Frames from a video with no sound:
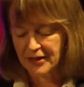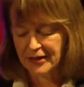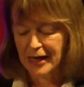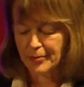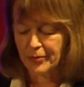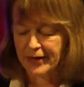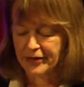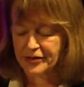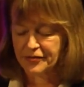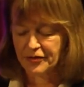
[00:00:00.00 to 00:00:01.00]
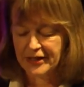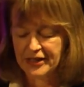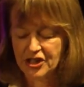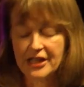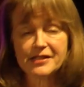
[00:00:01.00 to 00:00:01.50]
collaborators for the
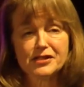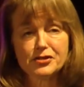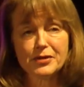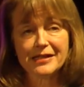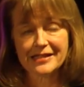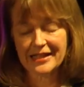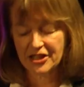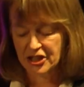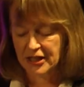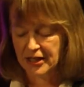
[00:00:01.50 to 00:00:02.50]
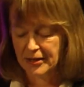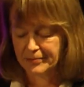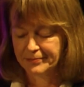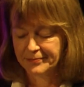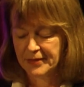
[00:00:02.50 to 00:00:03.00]
adjacent translation hub.